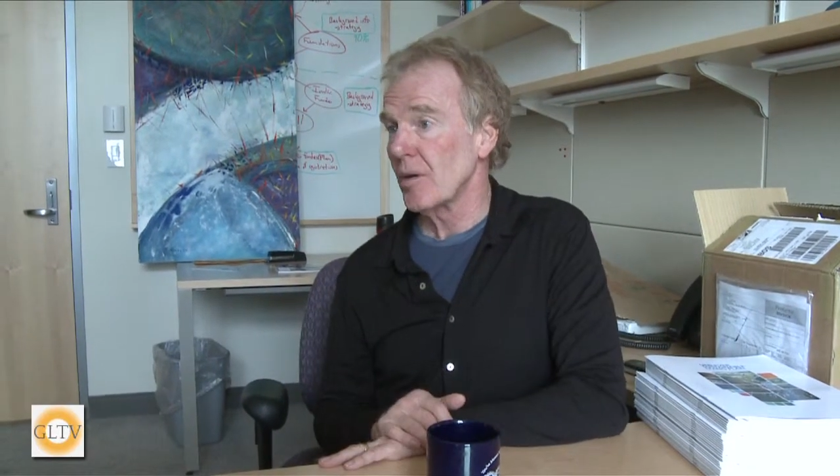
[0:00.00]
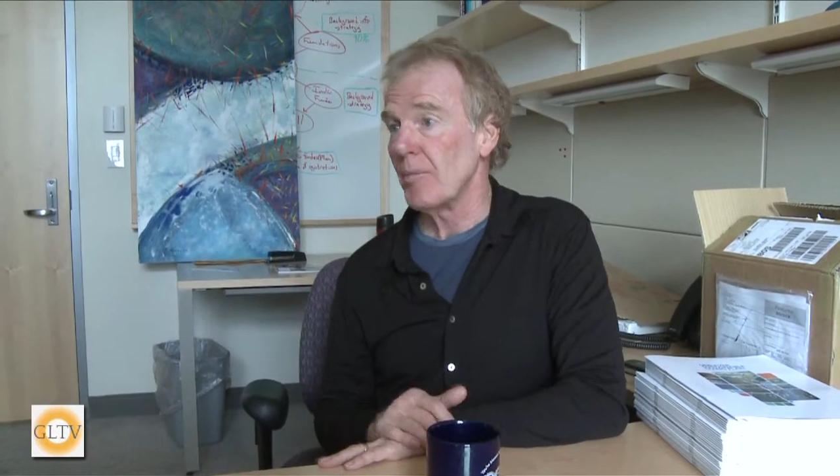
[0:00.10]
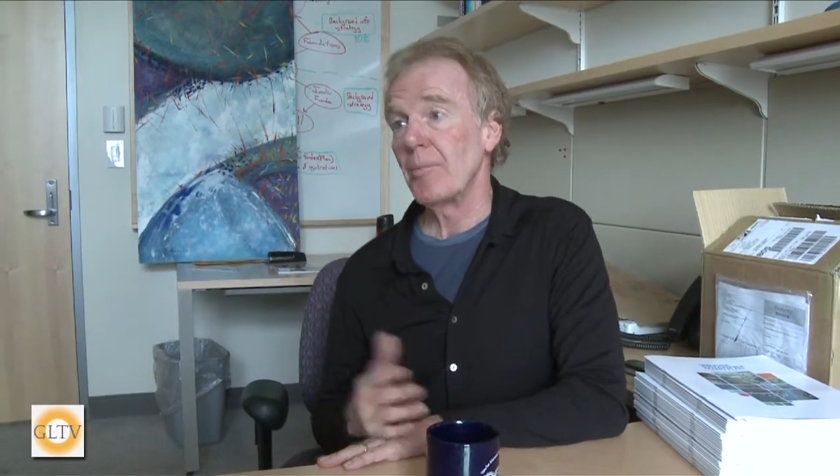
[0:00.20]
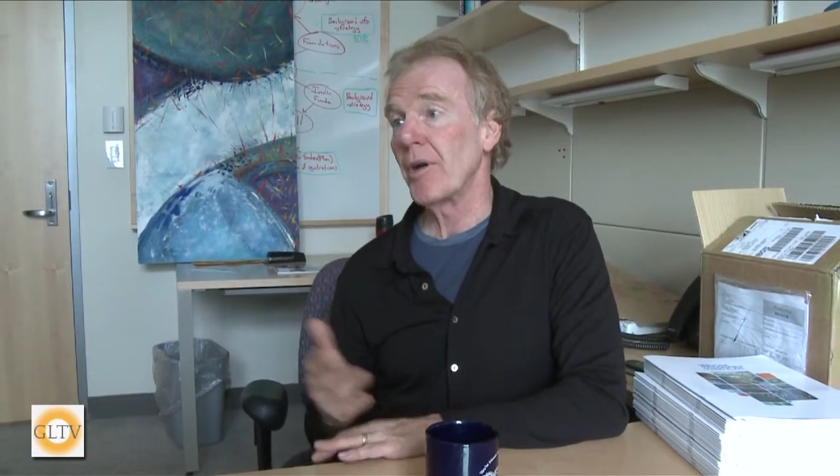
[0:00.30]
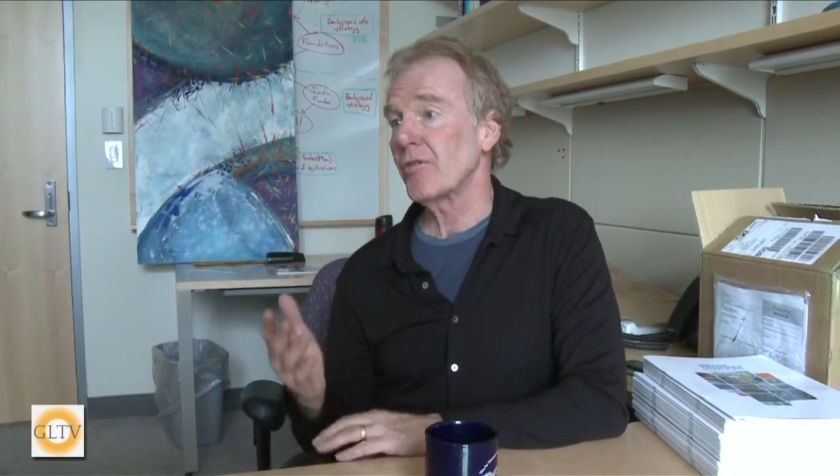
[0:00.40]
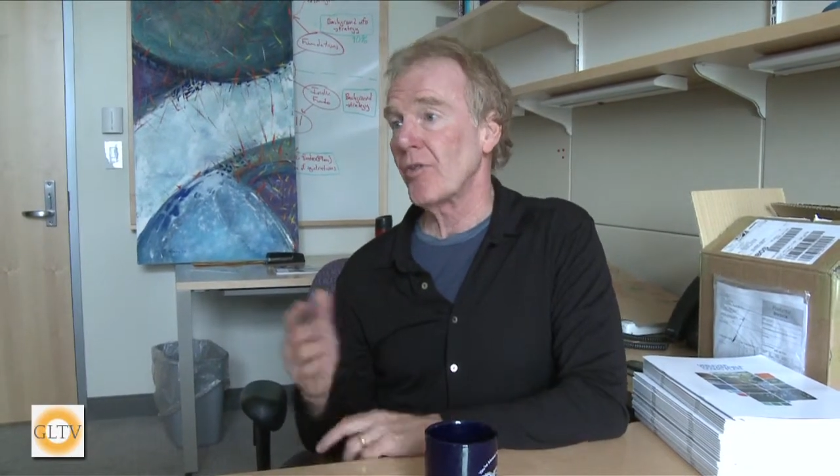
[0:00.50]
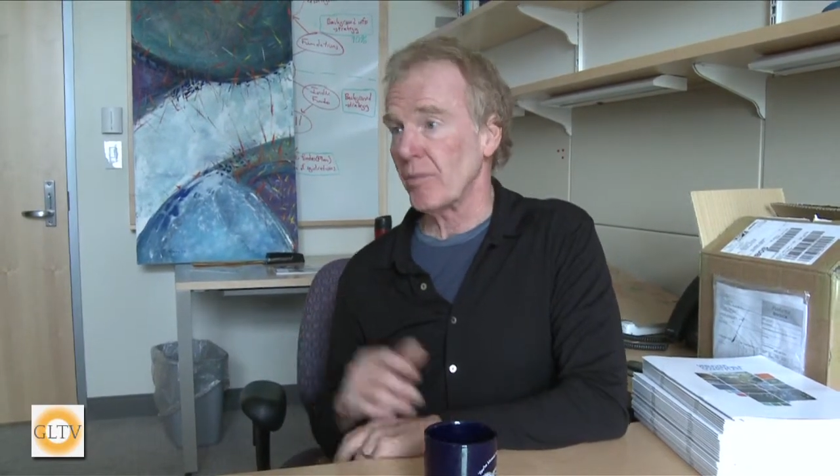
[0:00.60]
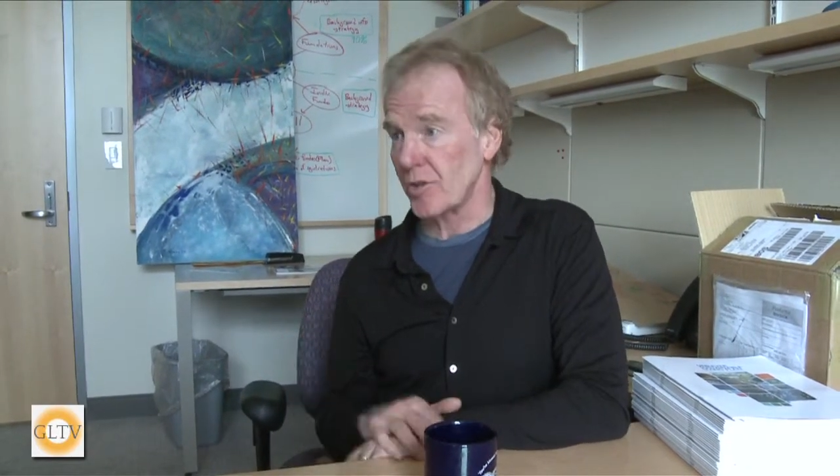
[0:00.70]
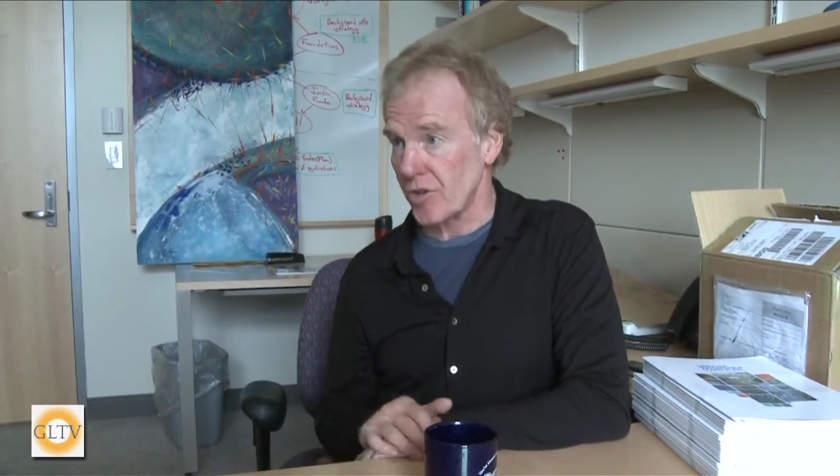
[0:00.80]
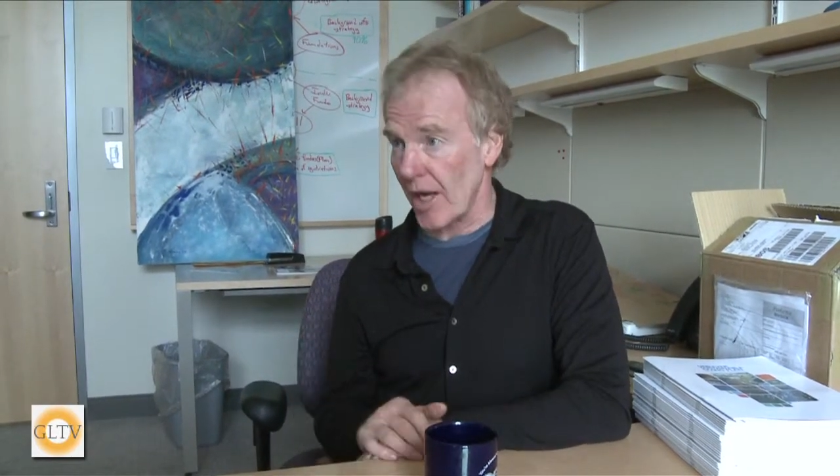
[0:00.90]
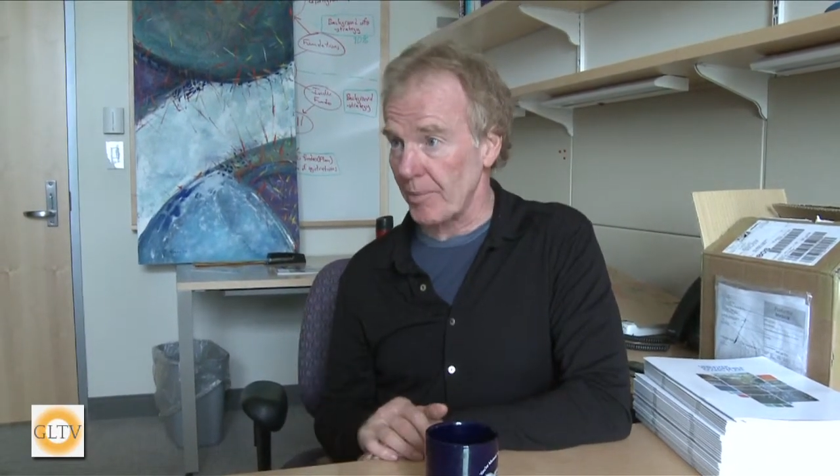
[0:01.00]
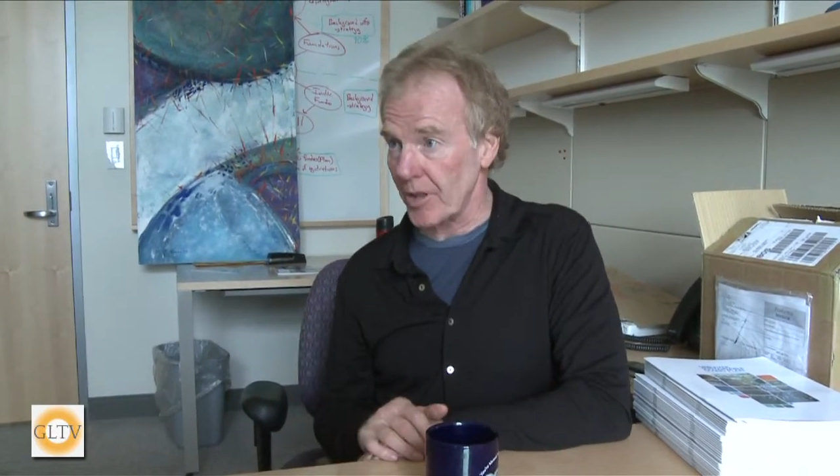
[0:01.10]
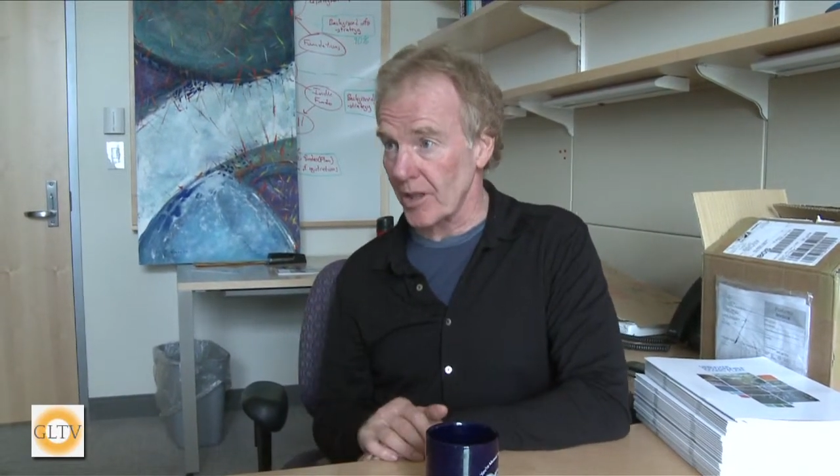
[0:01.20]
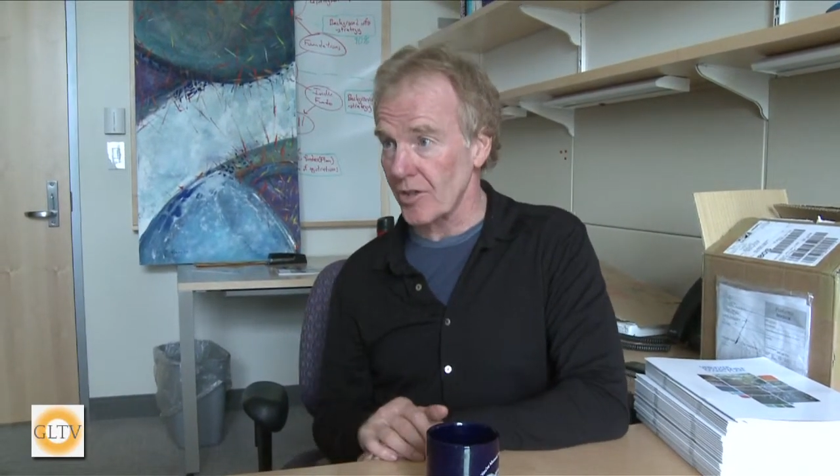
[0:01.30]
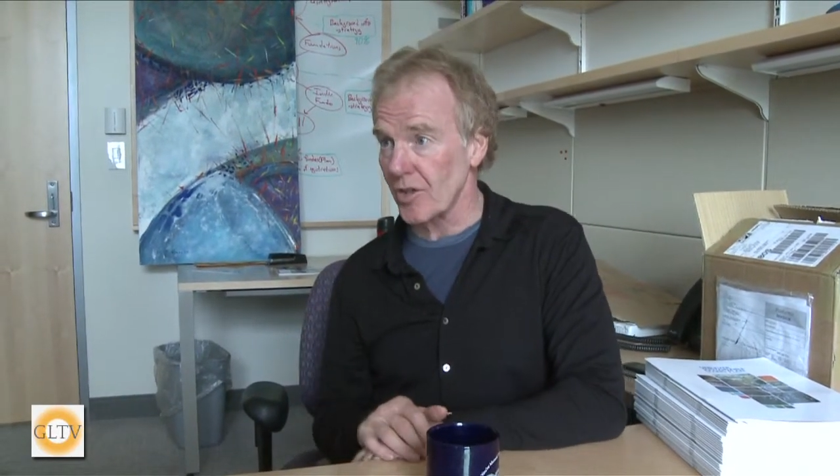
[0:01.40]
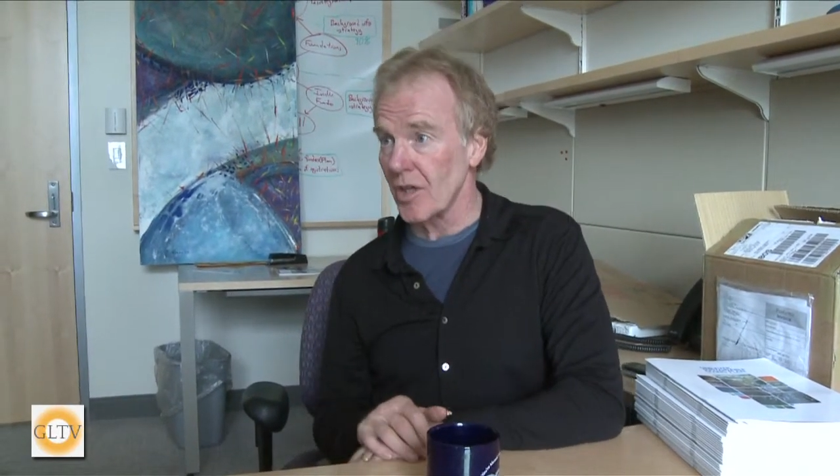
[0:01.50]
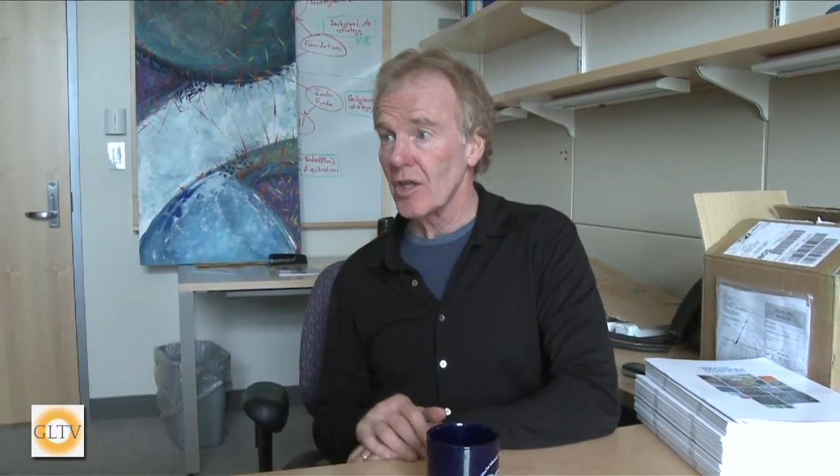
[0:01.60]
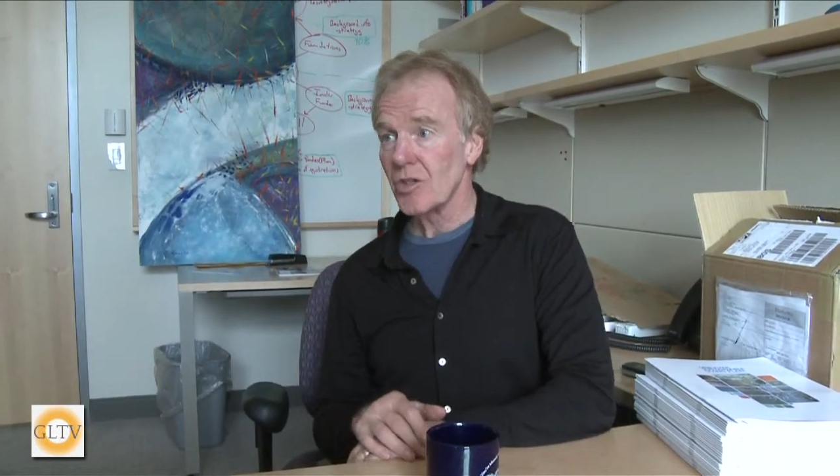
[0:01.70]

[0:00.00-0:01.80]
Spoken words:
My best friend was Japanese.